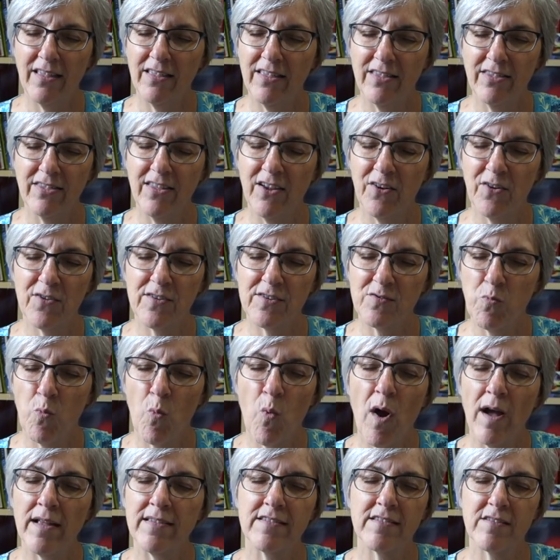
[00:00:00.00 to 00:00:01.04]
there's
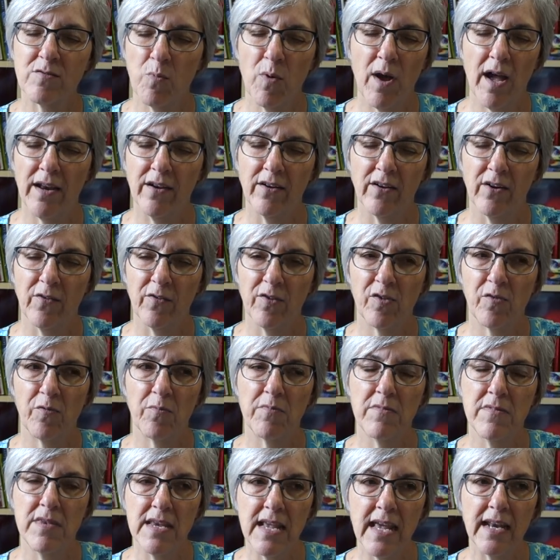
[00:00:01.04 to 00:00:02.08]
one sweater, it was
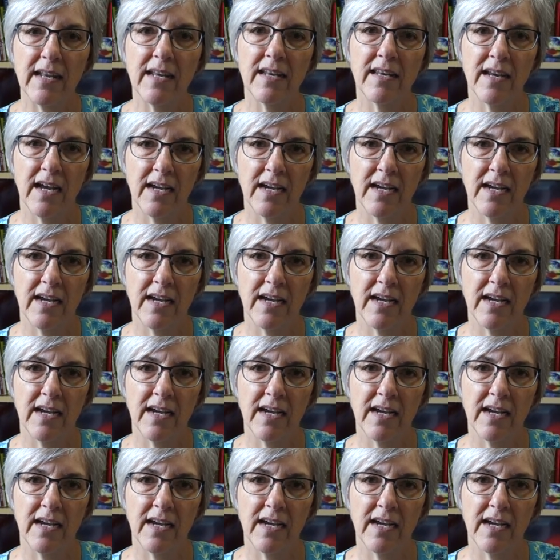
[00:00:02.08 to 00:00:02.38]
knit in